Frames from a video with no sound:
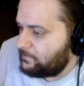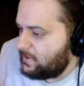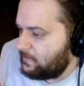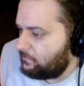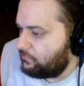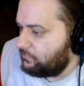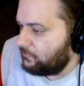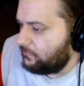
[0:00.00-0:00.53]

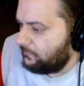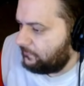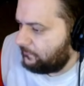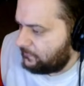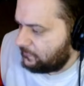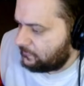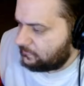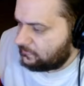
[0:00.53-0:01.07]
improve
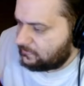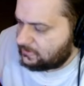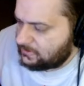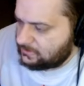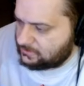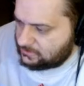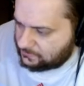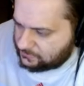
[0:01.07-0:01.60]
fuel
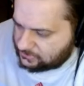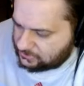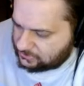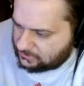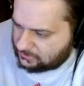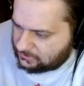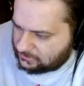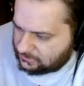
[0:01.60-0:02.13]

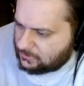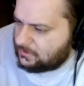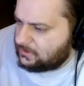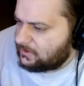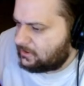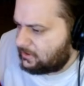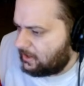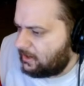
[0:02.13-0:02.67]
consumption,
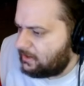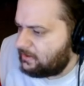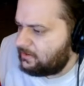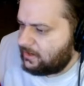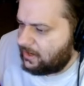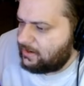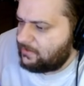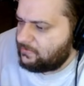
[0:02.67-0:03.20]
cut
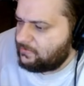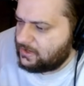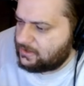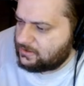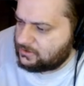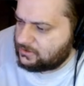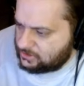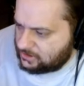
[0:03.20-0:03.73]
highway
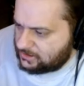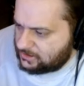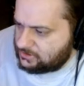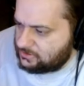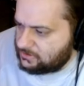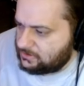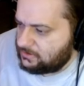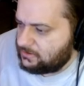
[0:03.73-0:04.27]

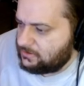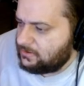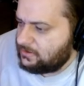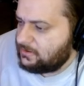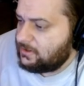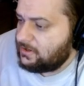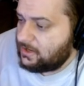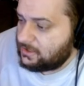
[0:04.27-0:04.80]
congestion,
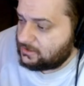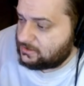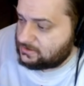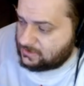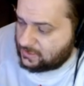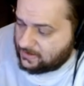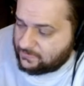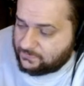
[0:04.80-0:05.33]
and
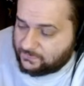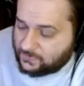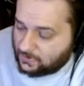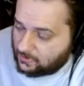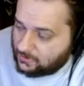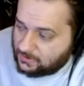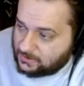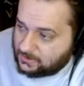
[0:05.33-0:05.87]

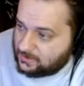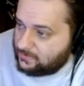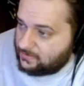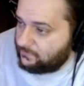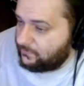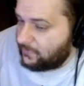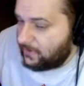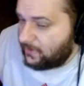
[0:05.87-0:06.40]
safeguard the
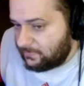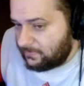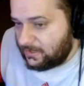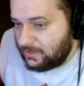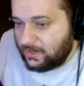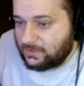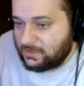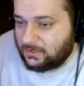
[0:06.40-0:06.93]

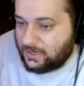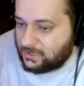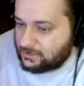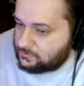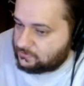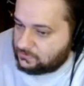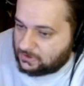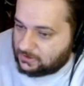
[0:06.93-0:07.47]
environment. And the
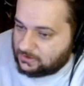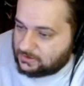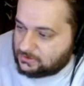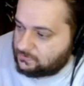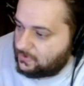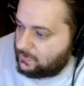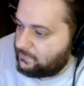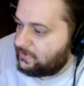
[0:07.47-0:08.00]
last one on
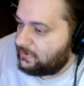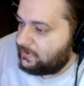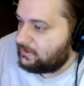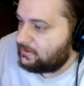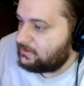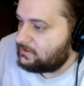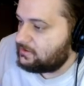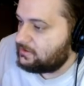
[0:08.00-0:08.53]
this
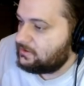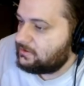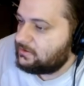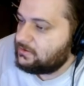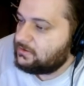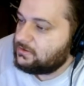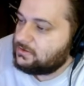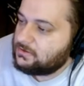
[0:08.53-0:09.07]
webpage,
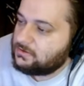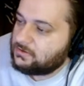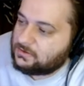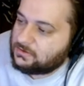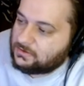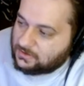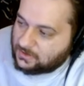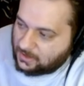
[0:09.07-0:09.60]

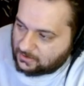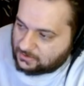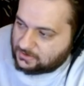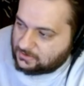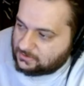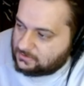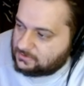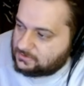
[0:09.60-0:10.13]

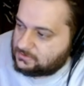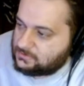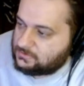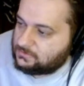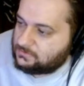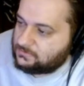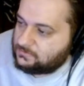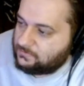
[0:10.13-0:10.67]
cocktails
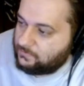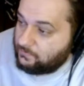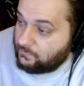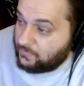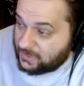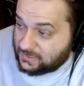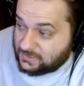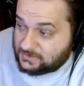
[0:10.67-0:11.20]

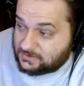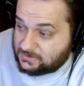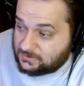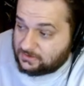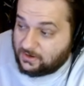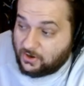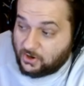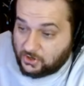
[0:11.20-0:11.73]
based
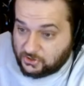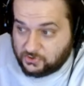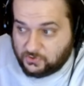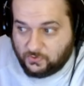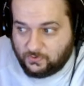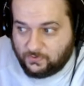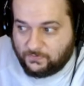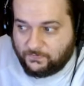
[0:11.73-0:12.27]
on
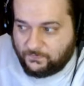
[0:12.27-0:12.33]
your